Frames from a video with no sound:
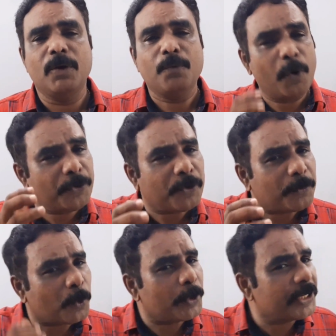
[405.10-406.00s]
Force
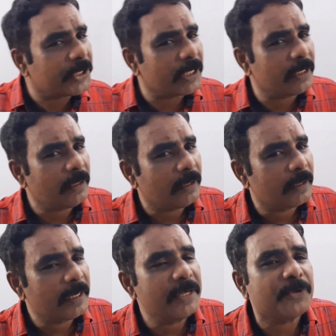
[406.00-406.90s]
of cohesion
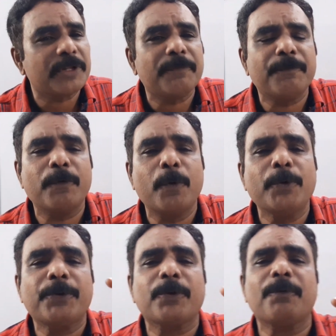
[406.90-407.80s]
is the
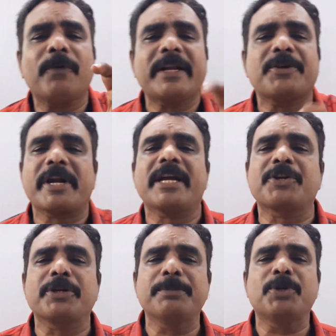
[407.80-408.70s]
force of
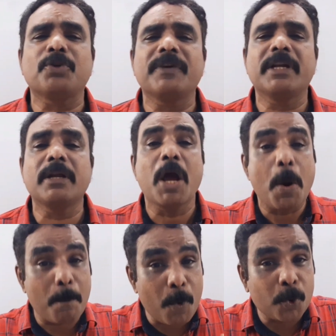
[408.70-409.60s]
attraction between
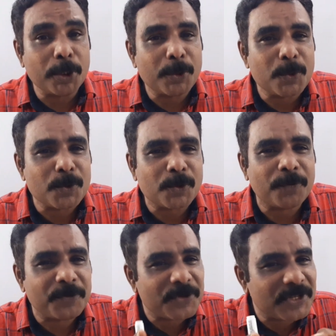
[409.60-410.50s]
molecules
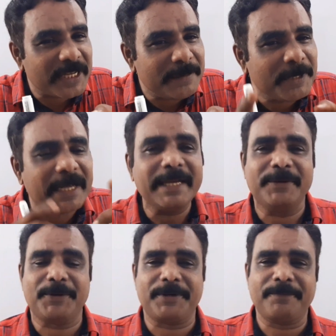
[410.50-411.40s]
of same
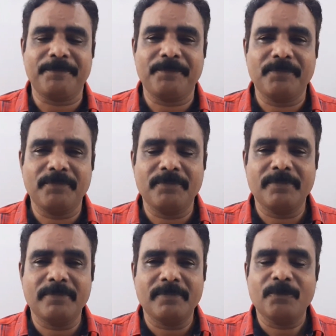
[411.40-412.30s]
kind.
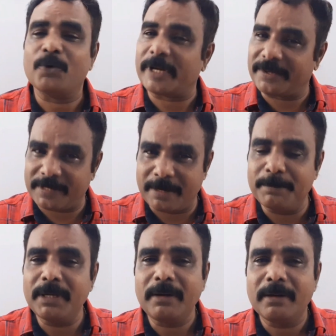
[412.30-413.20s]
For
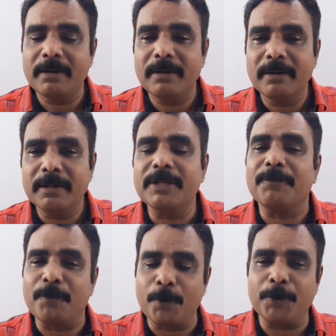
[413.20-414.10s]
example,
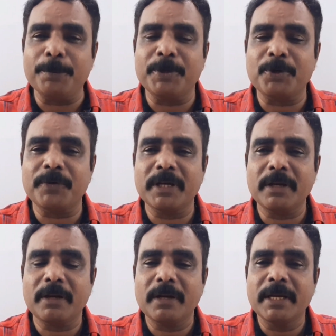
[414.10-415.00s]
the force
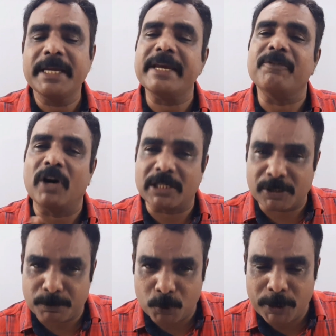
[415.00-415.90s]
between a
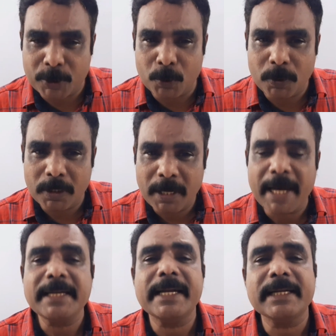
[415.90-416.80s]
water molecule
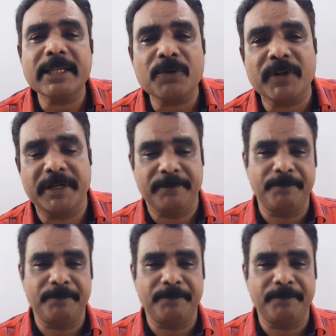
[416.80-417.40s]
and another one.